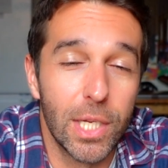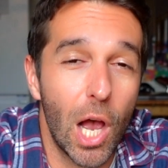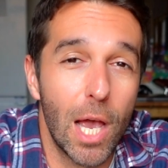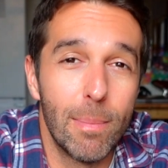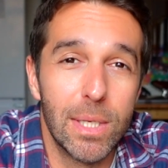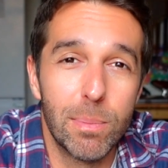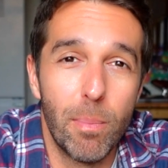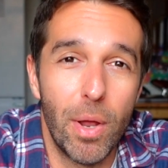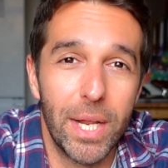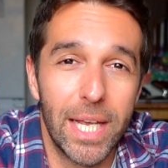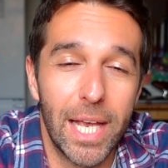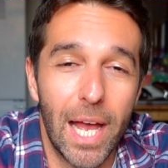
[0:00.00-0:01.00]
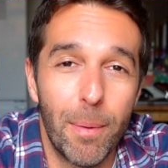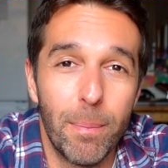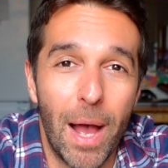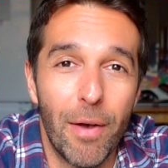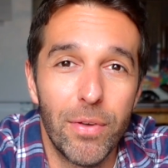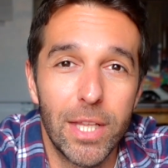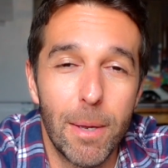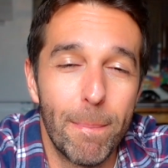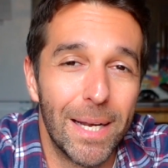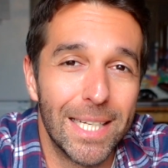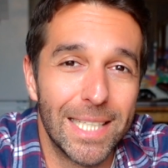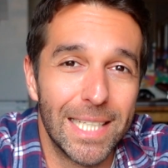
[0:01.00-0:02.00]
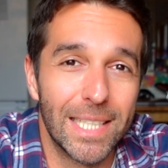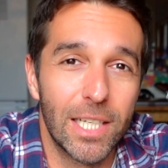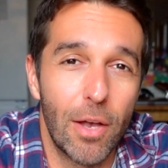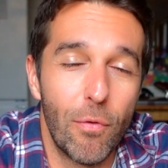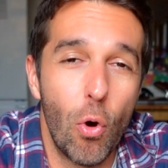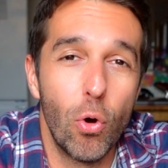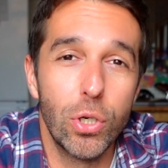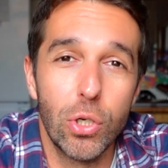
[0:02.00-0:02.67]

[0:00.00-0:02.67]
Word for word: time is money, and having the ability to cover all